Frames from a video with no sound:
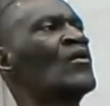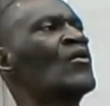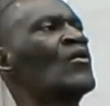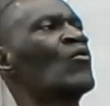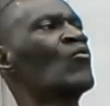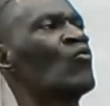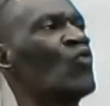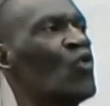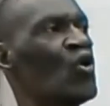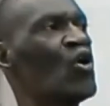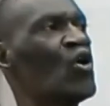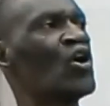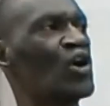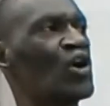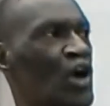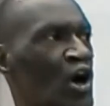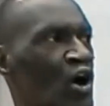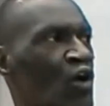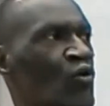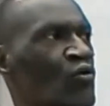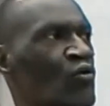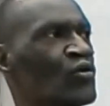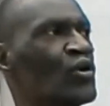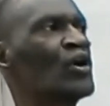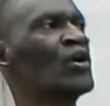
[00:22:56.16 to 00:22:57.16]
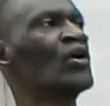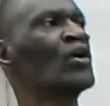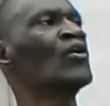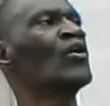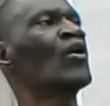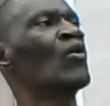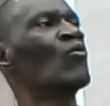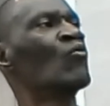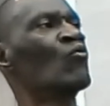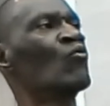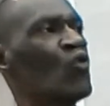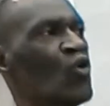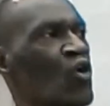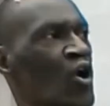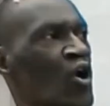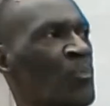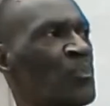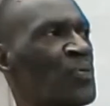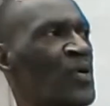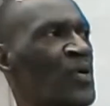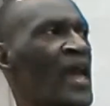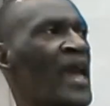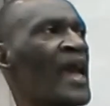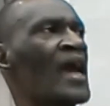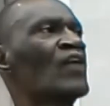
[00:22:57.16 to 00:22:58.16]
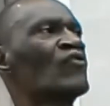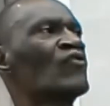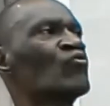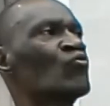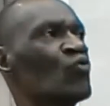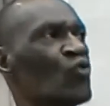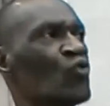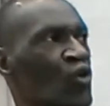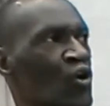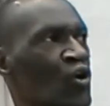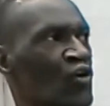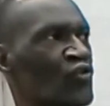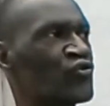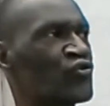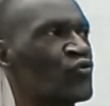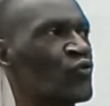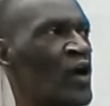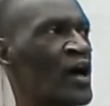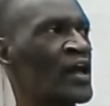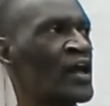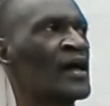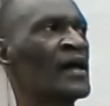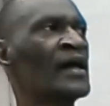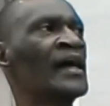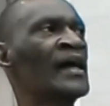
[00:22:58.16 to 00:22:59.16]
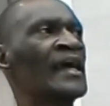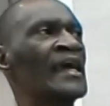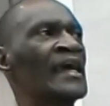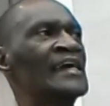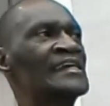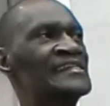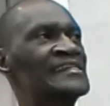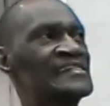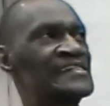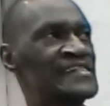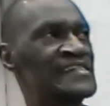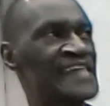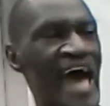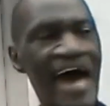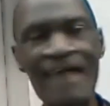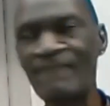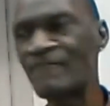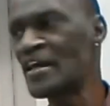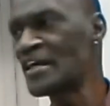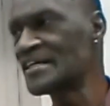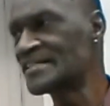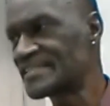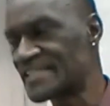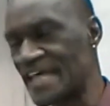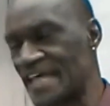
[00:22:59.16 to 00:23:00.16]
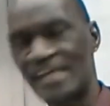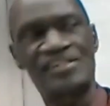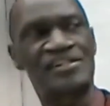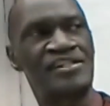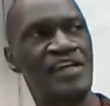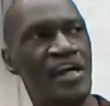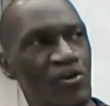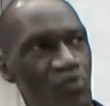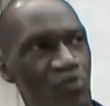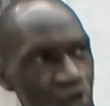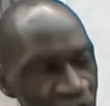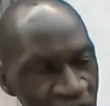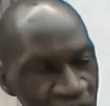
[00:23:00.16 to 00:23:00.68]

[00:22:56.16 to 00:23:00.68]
wool coat, wool pants, wool sweater. It's 76 degrees.